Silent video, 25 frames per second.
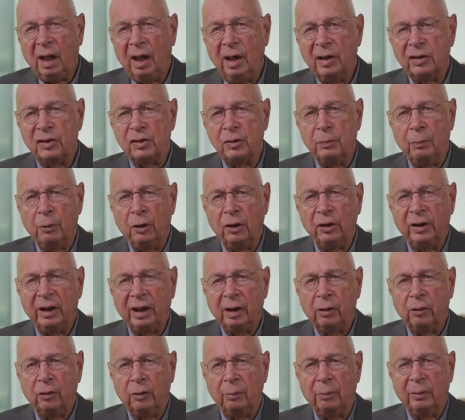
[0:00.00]
at the World
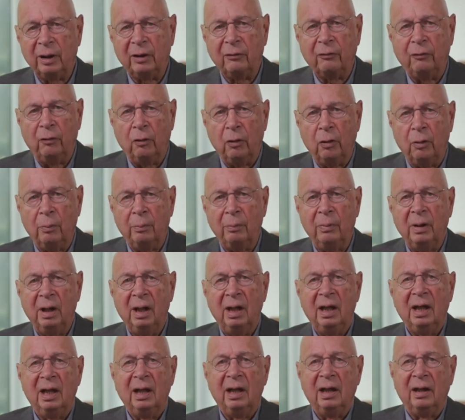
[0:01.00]
Economic Forum,
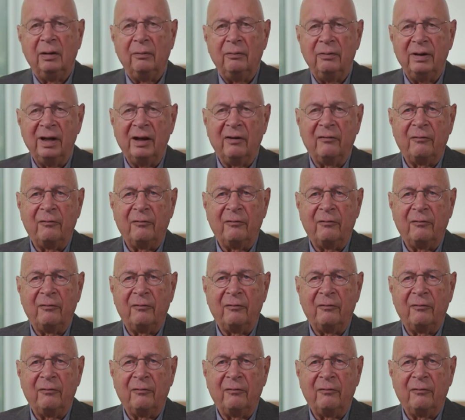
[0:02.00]
we